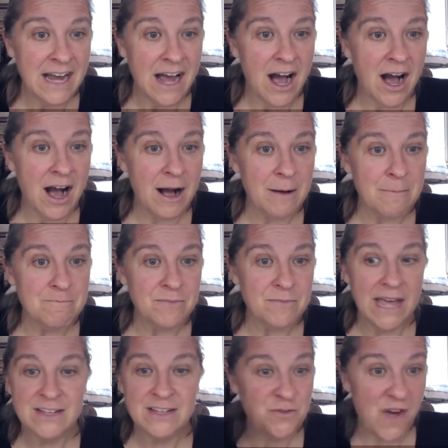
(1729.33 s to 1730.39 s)
And
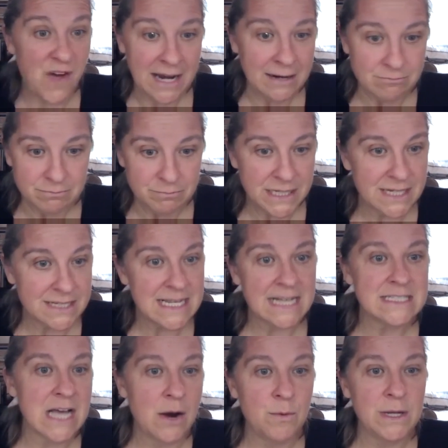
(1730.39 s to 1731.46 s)
that's fine because that's
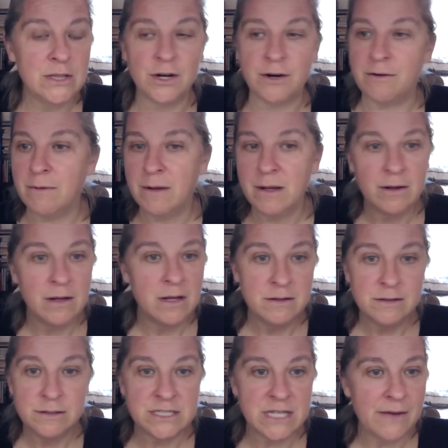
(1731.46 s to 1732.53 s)
how we learn.
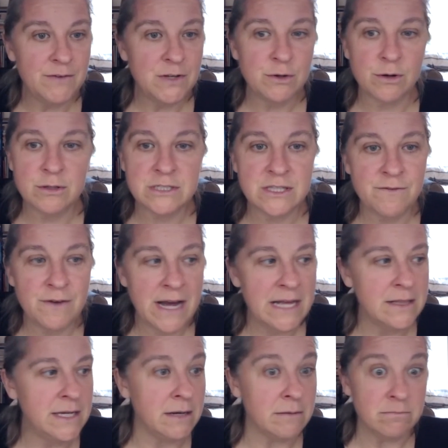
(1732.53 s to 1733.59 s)
7-year-olds in the
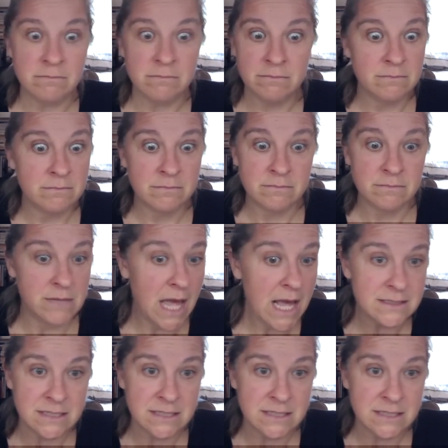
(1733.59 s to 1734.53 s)
violin, that's